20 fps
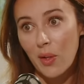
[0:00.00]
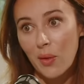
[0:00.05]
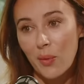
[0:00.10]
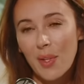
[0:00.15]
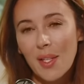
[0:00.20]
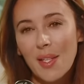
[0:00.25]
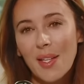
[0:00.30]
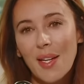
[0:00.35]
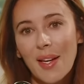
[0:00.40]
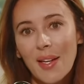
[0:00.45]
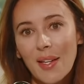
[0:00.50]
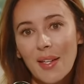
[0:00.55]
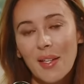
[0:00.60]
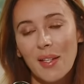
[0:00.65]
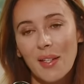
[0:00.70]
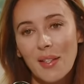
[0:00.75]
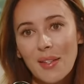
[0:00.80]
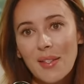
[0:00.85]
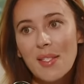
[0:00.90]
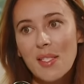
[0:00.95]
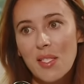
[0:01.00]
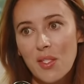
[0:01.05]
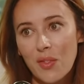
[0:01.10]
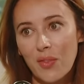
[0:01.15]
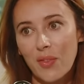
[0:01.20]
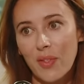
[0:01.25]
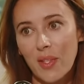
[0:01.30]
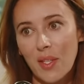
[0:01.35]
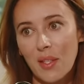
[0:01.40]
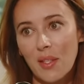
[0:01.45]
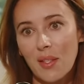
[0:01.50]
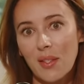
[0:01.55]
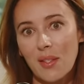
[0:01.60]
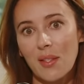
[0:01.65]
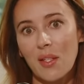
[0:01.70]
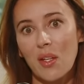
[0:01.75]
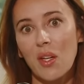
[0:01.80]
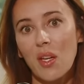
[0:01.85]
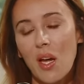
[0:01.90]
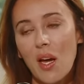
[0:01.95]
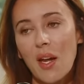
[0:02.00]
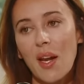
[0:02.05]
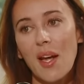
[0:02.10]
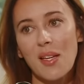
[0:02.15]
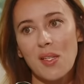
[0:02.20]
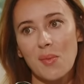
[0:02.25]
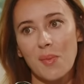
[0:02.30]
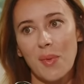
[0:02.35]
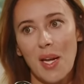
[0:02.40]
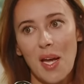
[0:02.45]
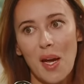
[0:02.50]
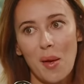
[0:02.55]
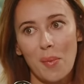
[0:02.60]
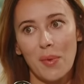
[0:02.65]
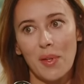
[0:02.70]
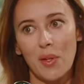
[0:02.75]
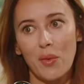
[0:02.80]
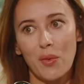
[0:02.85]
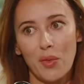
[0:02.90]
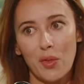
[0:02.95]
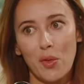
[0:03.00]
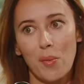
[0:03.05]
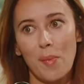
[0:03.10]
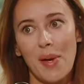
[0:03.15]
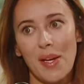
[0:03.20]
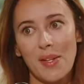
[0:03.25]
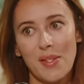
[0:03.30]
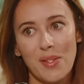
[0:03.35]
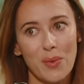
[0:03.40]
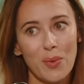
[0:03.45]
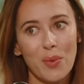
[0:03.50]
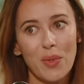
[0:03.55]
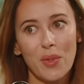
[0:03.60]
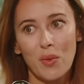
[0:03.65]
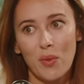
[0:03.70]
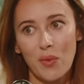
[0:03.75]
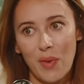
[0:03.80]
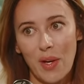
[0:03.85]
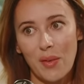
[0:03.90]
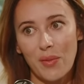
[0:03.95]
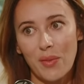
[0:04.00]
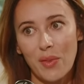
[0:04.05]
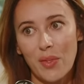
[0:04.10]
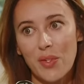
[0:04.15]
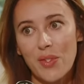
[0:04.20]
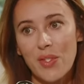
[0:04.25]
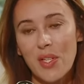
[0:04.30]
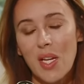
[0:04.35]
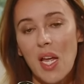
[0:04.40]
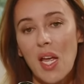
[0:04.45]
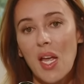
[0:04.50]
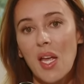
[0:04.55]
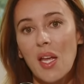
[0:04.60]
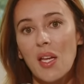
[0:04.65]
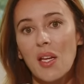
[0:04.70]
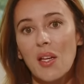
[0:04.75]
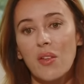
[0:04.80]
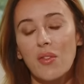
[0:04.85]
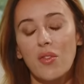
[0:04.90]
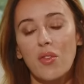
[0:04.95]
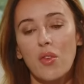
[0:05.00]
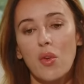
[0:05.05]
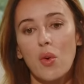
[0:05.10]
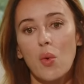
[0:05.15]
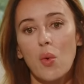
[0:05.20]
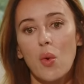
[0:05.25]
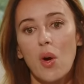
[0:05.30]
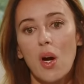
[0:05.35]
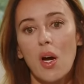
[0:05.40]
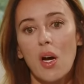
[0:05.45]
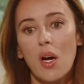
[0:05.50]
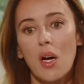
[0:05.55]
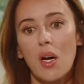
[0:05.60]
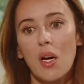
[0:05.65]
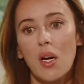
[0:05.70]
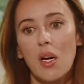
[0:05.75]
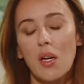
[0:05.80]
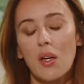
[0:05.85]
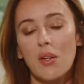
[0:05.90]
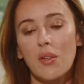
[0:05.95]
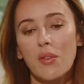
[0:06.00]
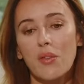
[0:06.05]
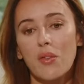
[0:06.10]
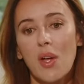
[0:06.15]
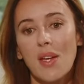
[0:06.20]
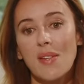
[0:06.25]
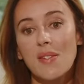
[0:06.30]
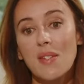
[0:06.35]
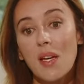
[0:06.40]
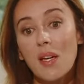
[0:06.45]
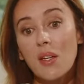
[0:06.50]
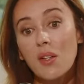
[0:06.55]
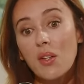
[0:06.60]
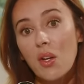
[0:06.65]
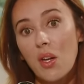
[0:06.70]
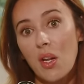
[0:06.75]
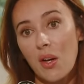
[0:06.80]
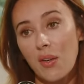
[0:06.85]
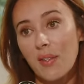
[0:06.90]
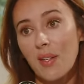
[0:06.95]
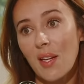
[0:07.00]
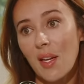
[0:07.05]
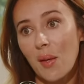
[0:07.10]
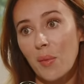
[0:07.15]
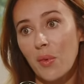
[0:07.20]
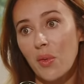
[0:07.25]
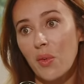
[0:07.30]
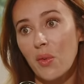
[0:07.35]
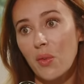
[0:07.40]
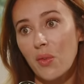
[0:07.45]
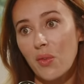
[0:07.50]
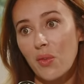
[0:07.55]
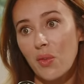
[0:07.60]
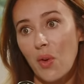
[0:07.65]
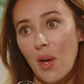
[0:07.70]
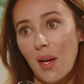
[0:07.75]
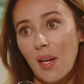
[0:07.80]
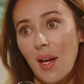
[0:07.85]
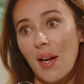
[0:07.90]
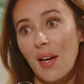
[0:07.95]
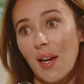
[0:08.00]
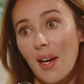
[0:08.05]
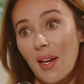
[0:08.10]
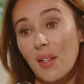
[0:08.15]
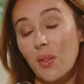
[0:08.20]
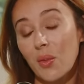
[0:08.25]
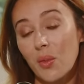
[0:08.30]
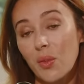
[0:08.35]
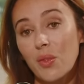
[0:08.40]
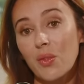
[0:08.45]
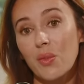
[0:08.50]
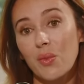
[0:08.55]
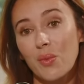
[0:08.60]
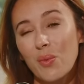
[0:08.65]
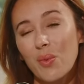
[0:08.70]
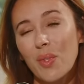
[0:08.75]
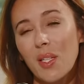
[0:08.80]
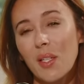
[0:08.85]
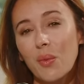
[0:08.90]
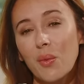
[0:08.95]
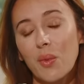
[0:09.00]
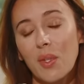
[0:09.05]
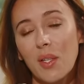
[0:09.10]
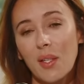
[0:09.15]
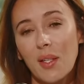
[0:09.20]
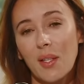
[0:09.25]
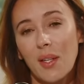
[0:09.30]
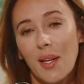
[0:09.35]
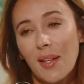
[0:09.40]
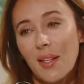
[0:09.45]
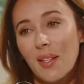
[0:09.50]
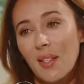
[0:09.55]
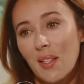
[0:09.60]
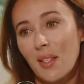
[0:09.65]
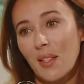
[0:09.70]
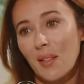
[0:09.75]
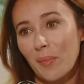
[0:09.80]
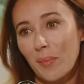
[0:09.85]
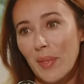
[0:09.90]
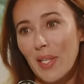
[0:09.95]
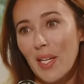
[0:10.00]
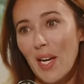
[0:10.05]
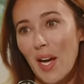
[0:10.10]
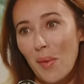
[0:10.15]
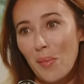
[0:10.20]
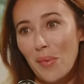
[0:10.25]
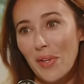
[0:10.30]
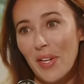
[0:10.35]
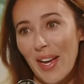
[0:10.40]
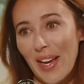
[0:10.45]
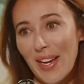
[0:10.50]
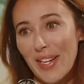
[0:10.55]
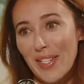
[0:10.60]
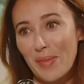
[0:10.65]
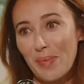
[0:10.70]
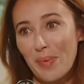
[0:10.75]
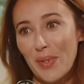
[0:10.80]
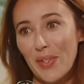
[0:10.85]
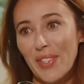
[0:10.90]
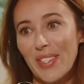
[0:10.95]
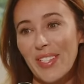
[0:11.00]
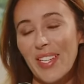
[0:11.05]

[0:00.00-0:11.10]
really like in this field, a lot has been happening over the past 3 to 5 years. So I started a long time ago, so I could really, really like become an expert,